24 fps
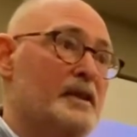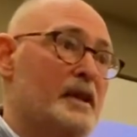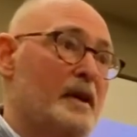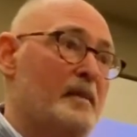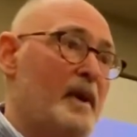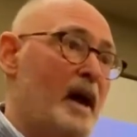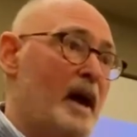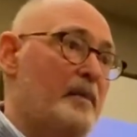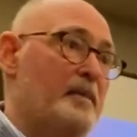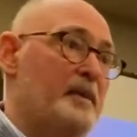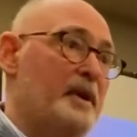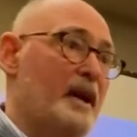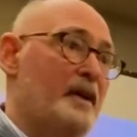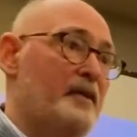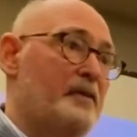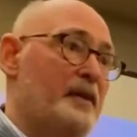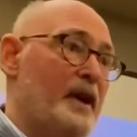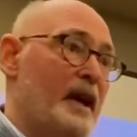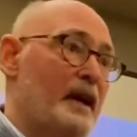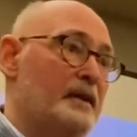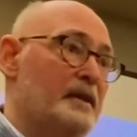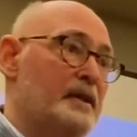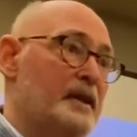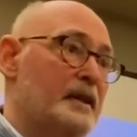I'm happy I
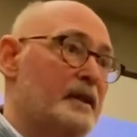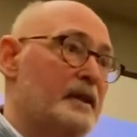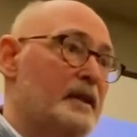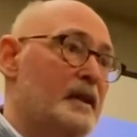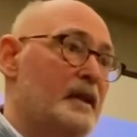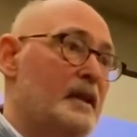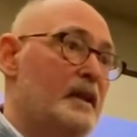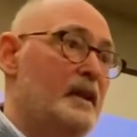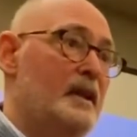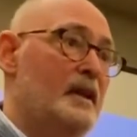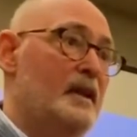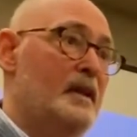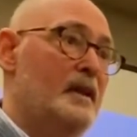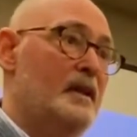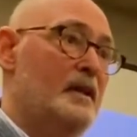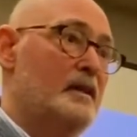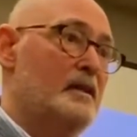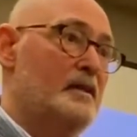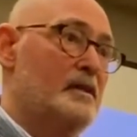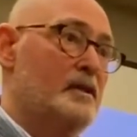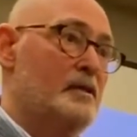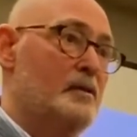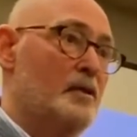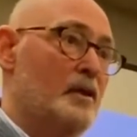found
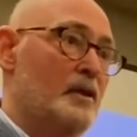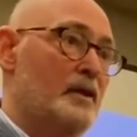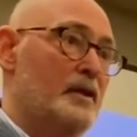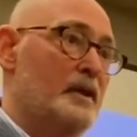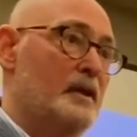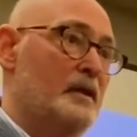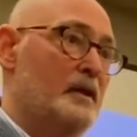it.